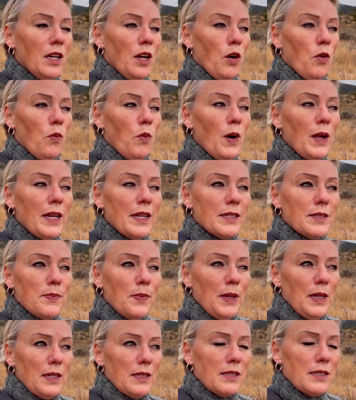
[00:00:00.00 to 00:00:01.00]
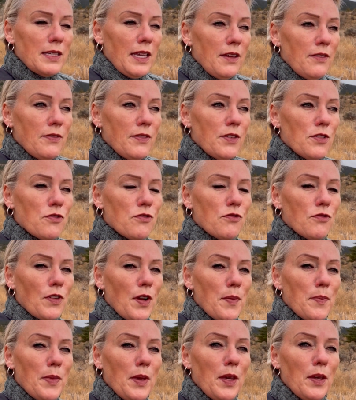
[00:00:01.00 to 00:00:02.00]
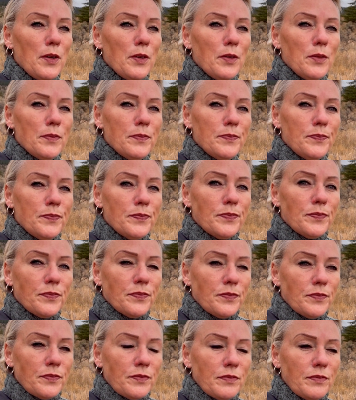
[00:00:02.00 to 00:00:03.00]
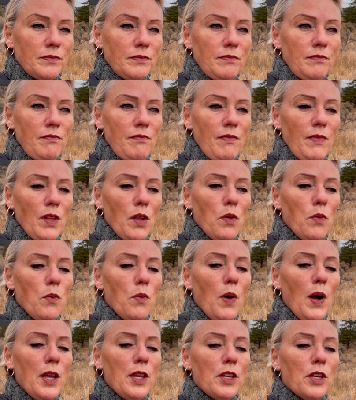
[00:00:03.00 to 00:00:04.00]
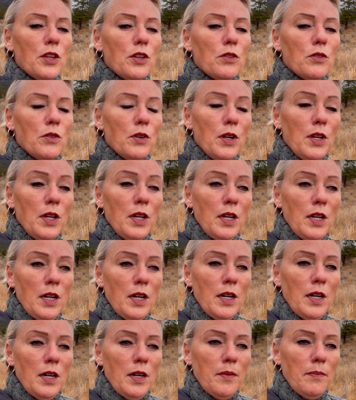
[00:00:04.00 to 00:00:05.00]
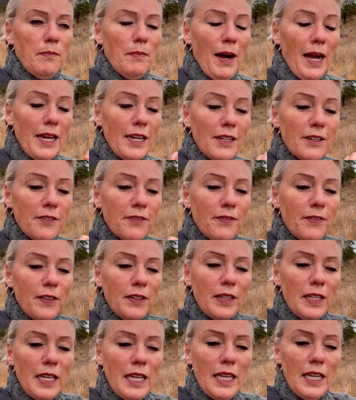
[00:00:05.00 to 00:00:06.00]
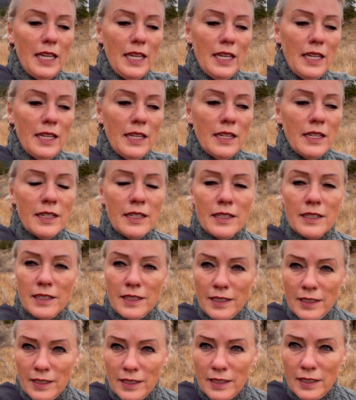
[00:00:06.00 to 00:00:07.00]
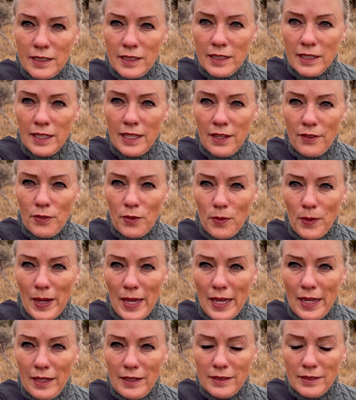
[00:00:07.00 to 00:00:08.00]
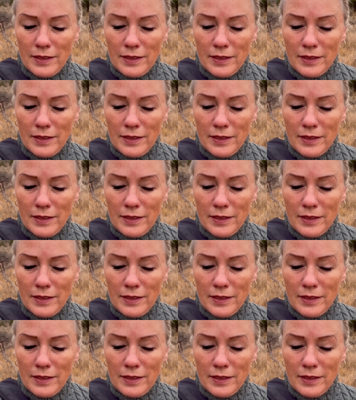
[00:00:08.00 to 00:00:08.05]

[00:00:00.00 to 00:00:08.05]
what is being siphoned from you, what you mindfully give away,